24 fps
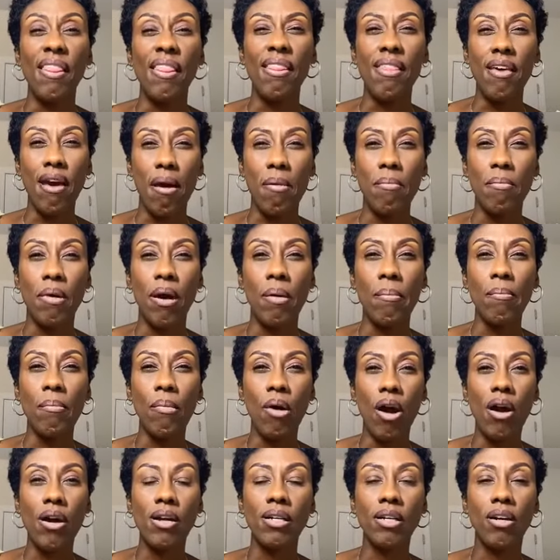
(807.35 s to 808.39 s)
them, a
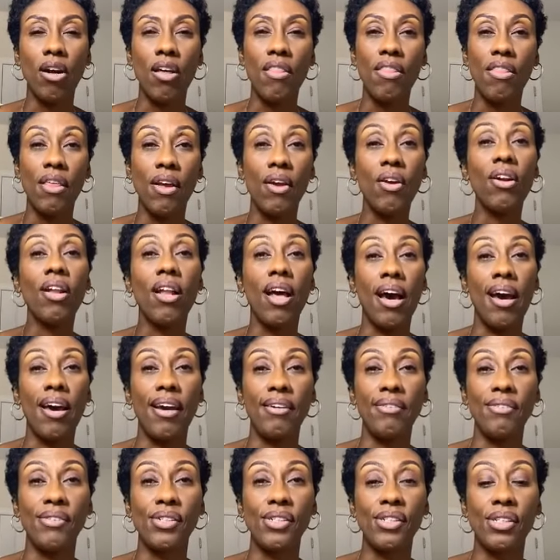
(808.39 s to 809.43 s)
mark on their
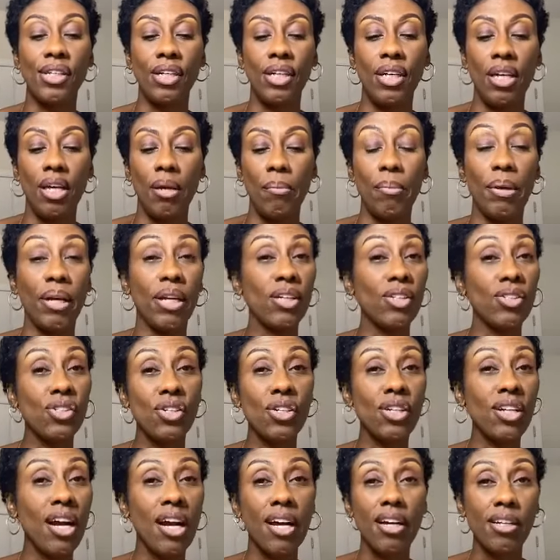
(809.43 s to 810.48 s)
lives, because
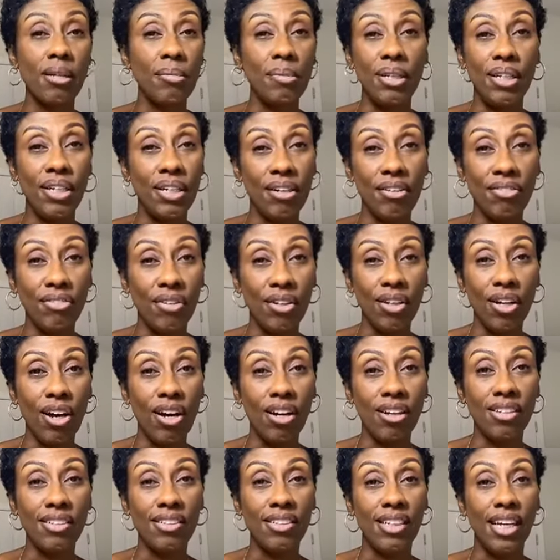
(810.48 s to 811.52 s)
you're not going to be here for
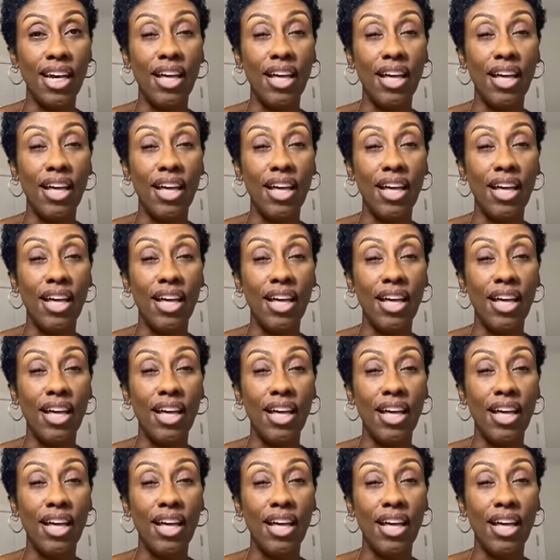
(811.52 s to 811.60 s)
long.